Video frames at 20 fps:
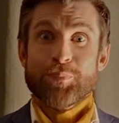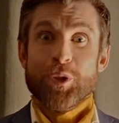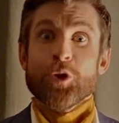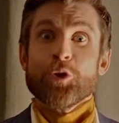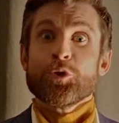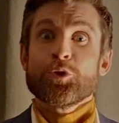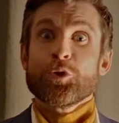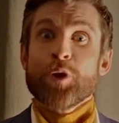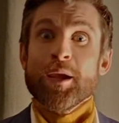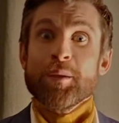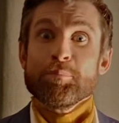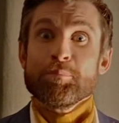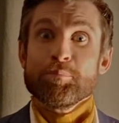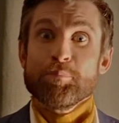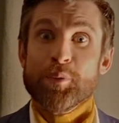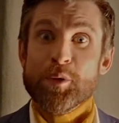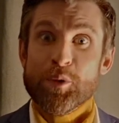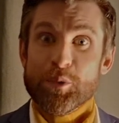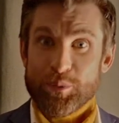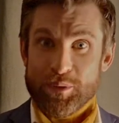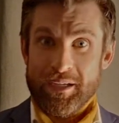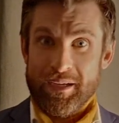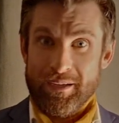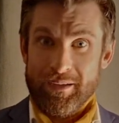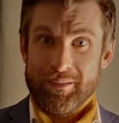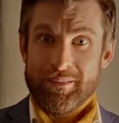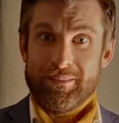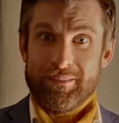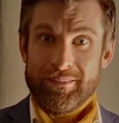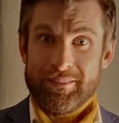great beauty,
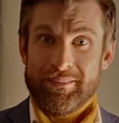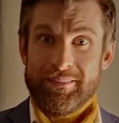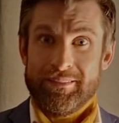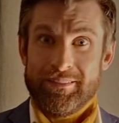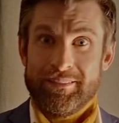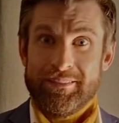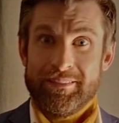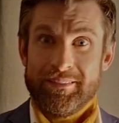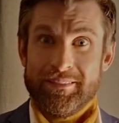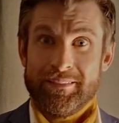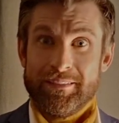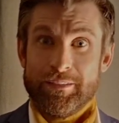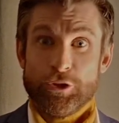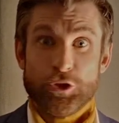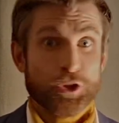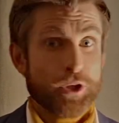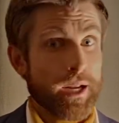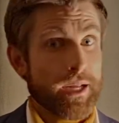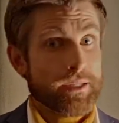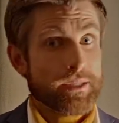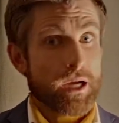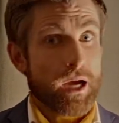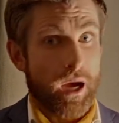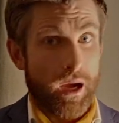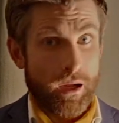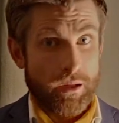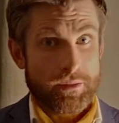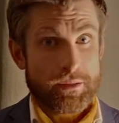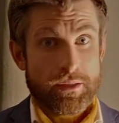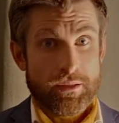great
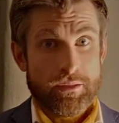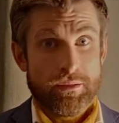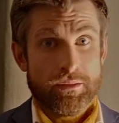art.